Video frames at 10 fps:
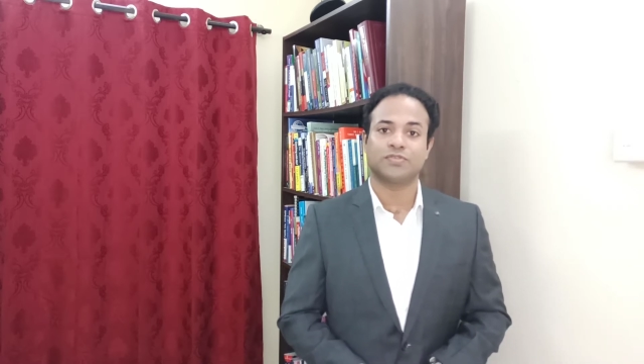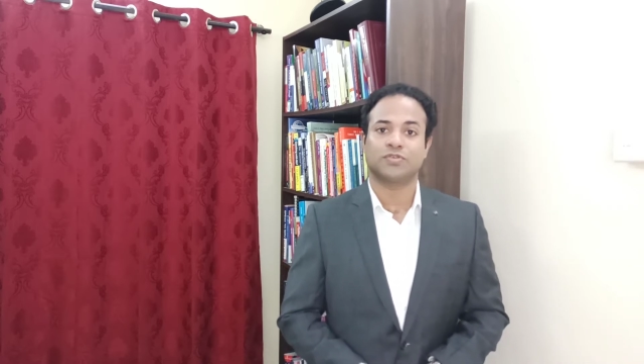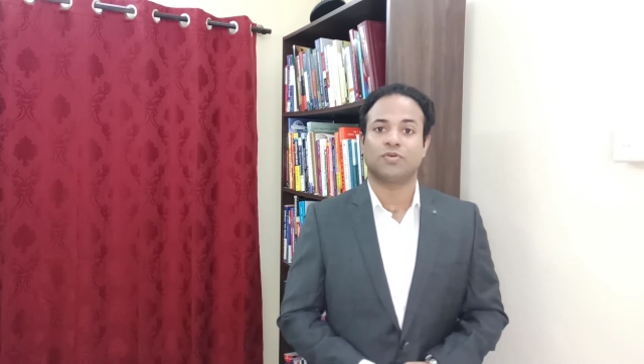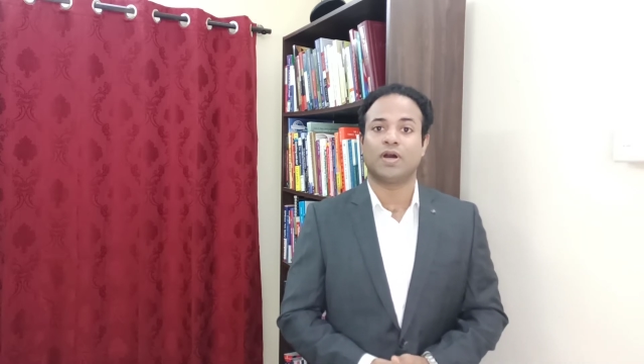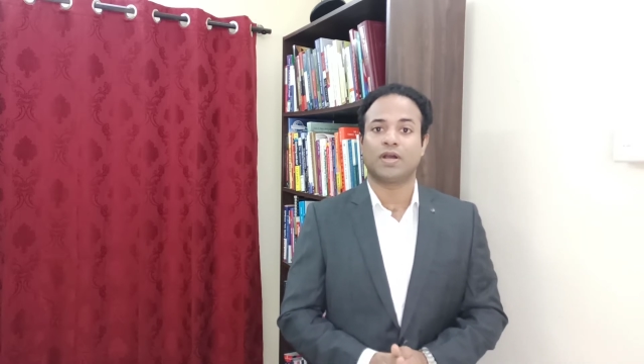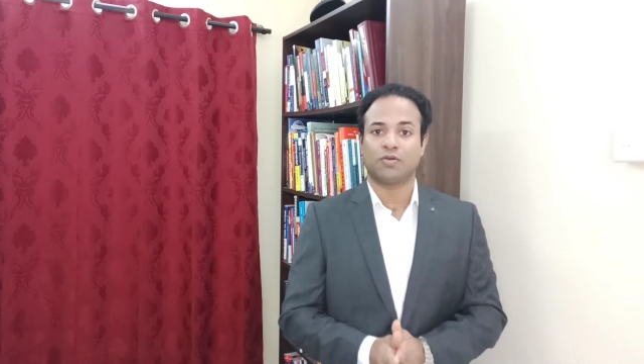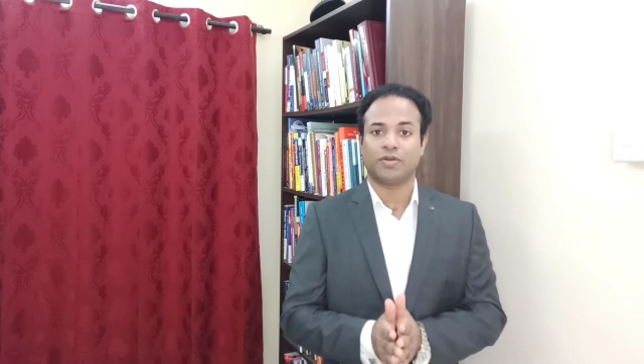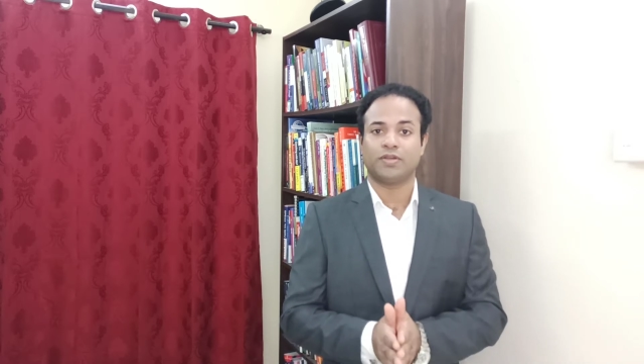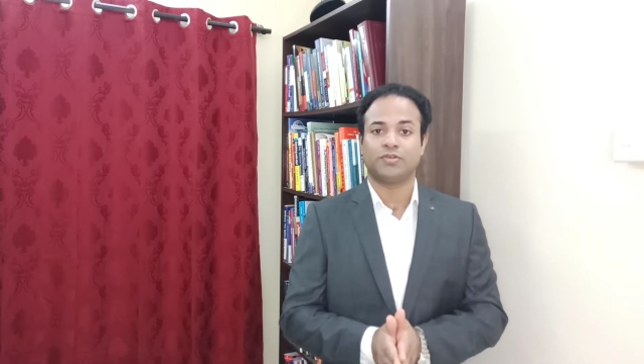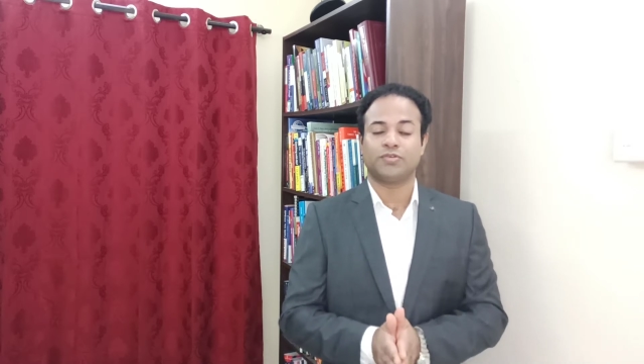So
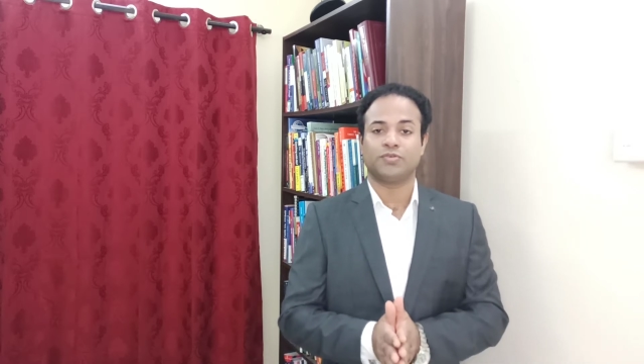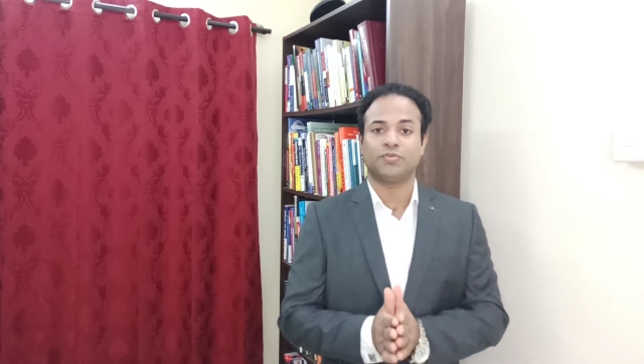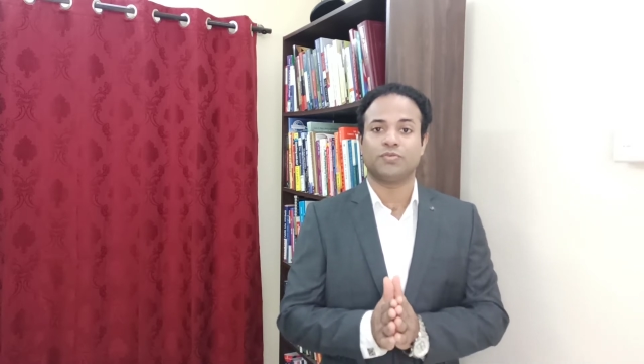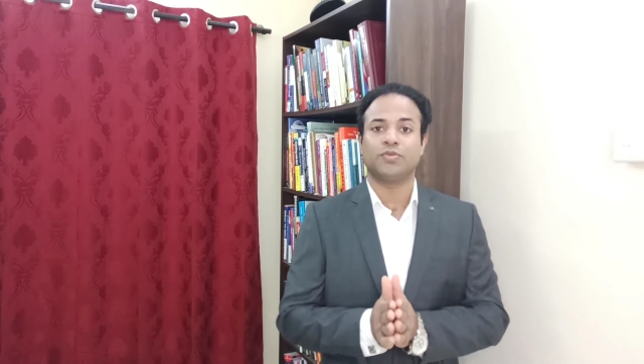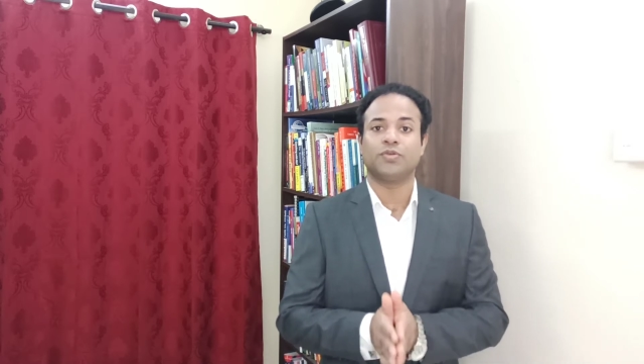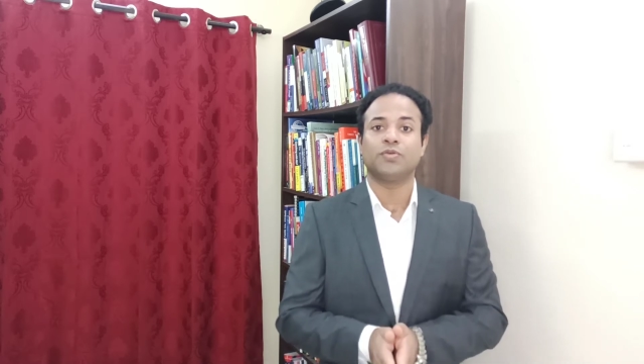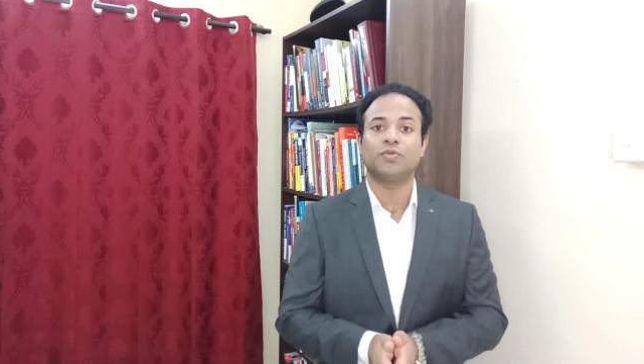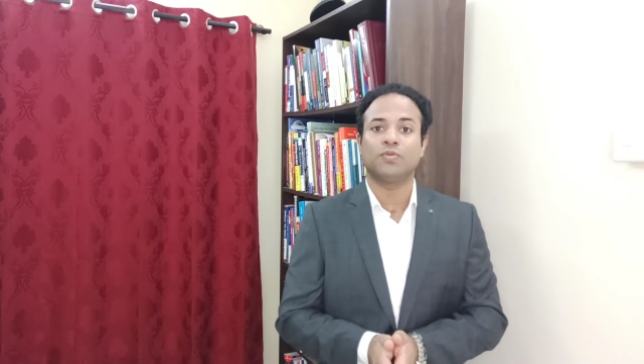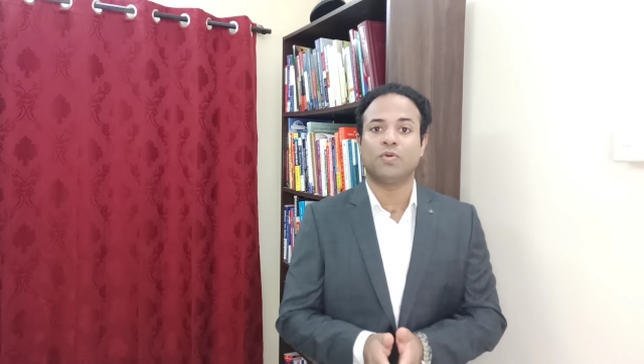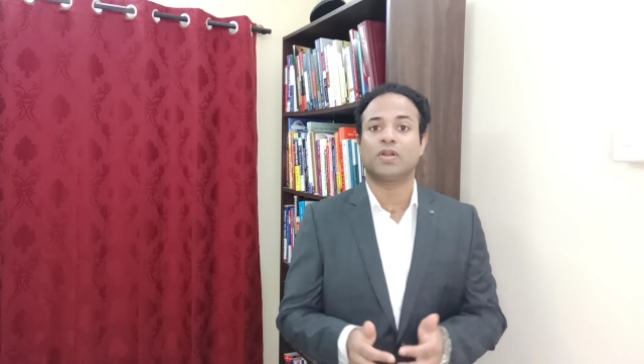according to you,
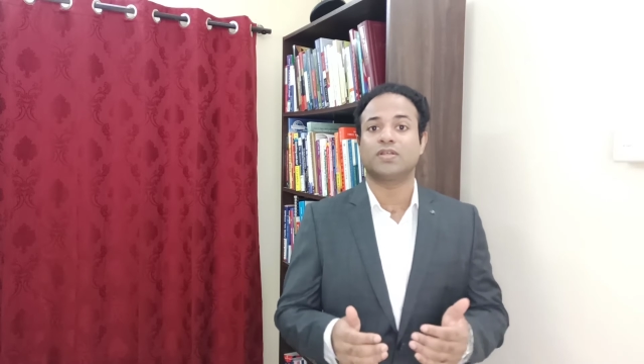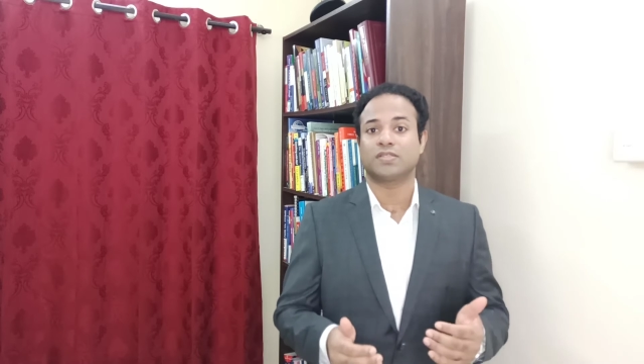what are